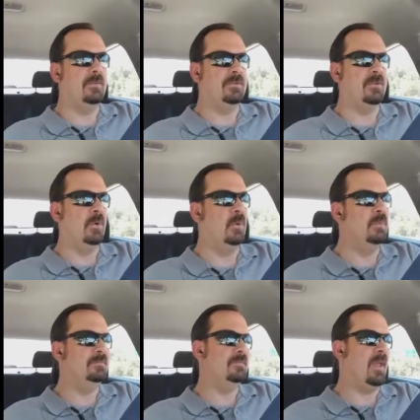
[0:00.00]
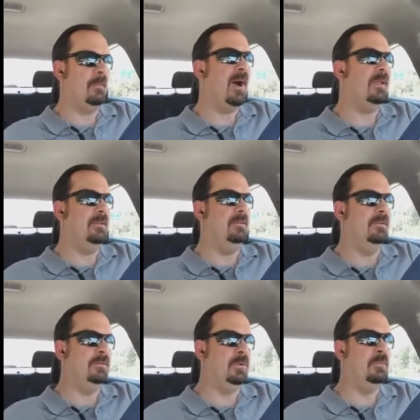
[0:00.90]
So I might
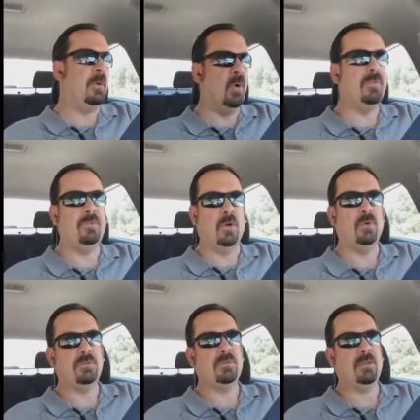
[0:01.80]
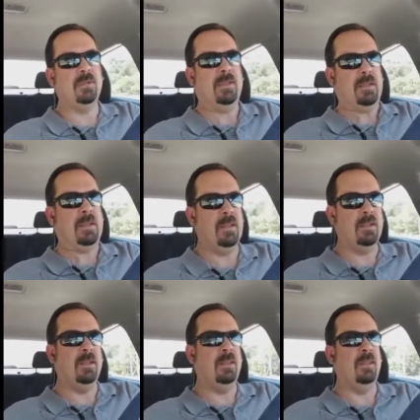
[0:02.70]
do both of those in
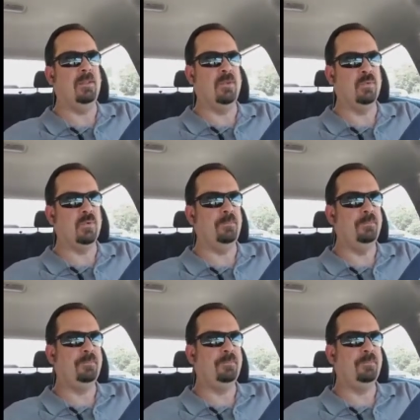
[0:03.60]
YouTube